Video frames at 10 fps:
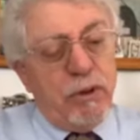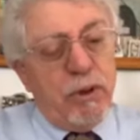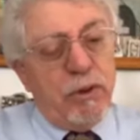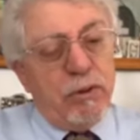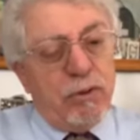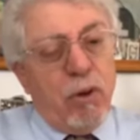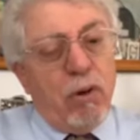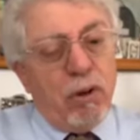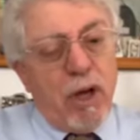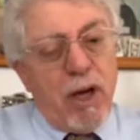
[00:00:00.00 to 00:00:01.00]
And
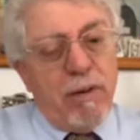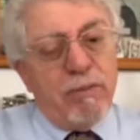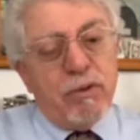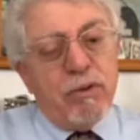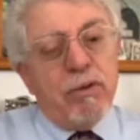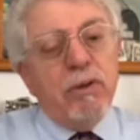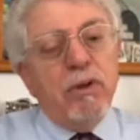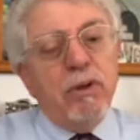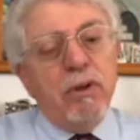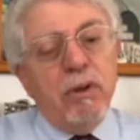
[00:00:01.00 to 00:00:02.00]
Saul comes
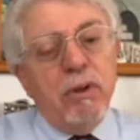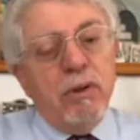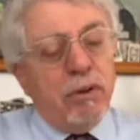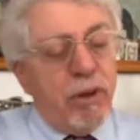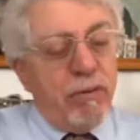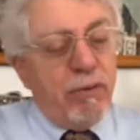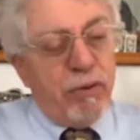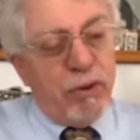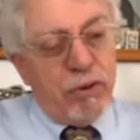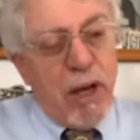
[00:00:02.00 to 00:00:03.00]
looking for
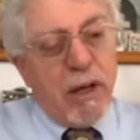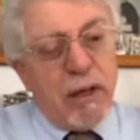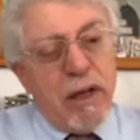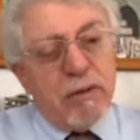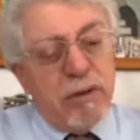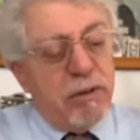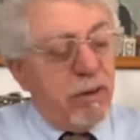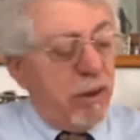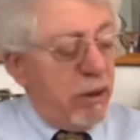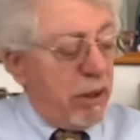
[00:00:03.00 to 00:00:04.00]
the jackasses,
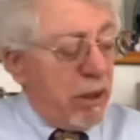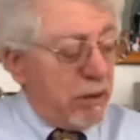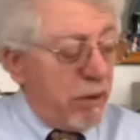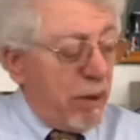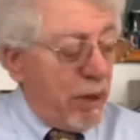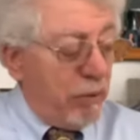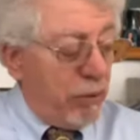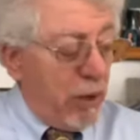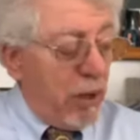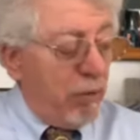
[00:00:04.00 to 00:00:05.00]
and he gets
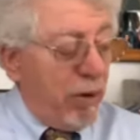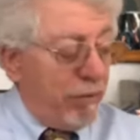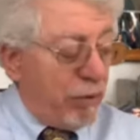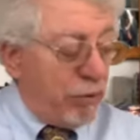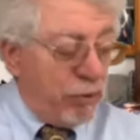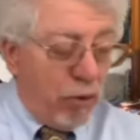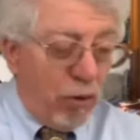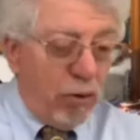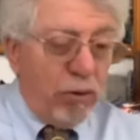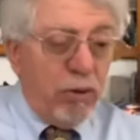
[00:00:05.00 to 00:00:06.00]
crowned. However,
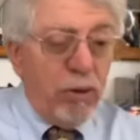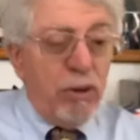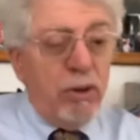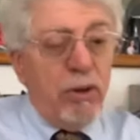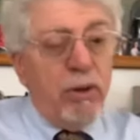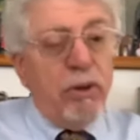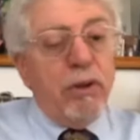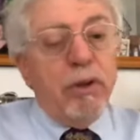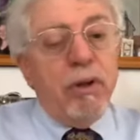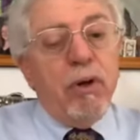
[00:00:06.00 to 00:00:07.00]
Saul,
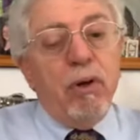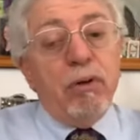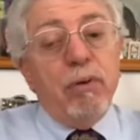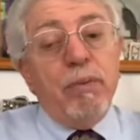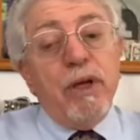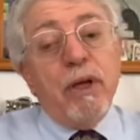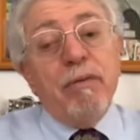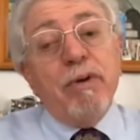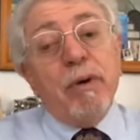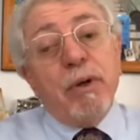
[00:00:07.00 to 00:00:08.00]
although being a
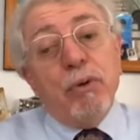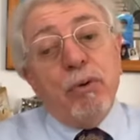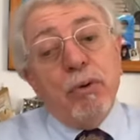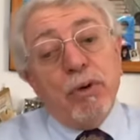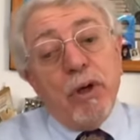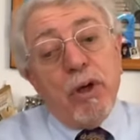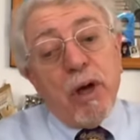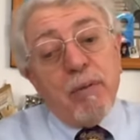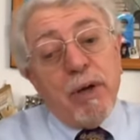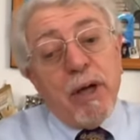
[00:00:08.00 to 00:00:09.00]
very good-looking
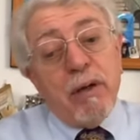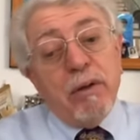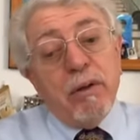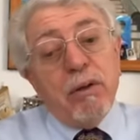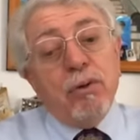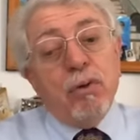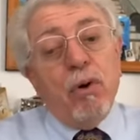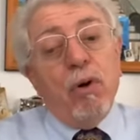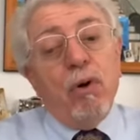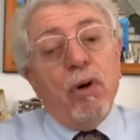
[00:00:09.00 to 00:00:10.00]
young man,
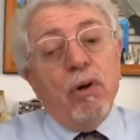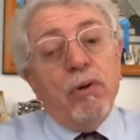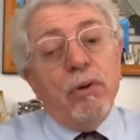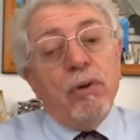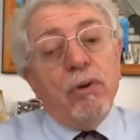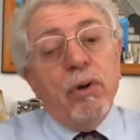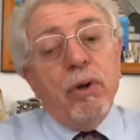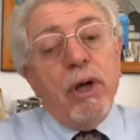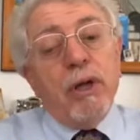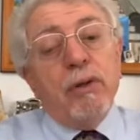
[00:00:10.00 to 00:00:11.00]
tall,
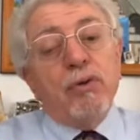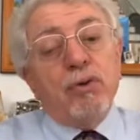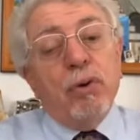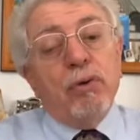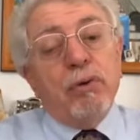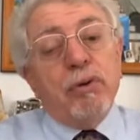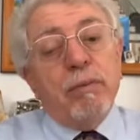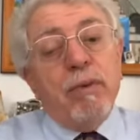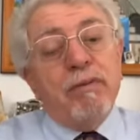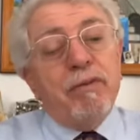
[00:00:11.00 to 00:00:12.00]
head and shoulders
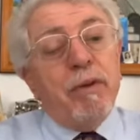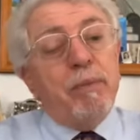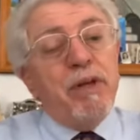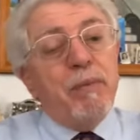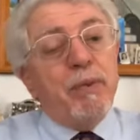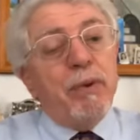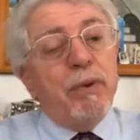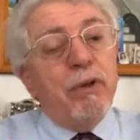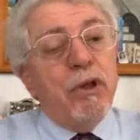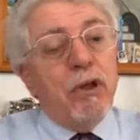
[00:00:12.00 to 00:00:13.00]
above the
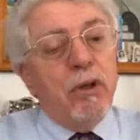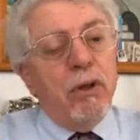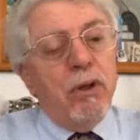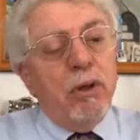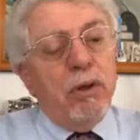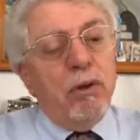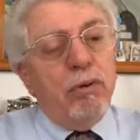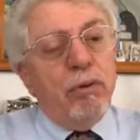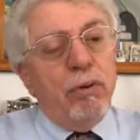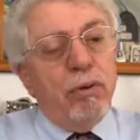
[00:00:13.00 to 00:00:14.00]
people,
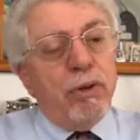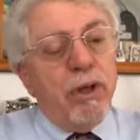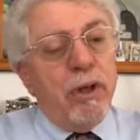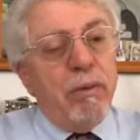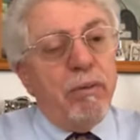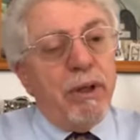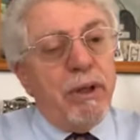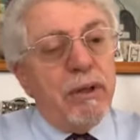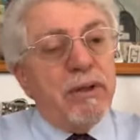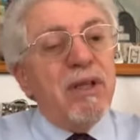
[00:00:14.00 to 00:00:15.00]
good-looking, but
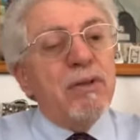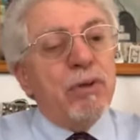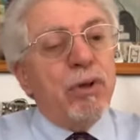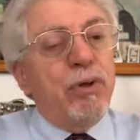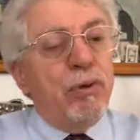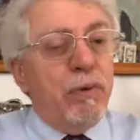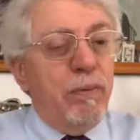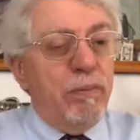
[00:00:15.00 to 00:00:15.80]
he's insecure.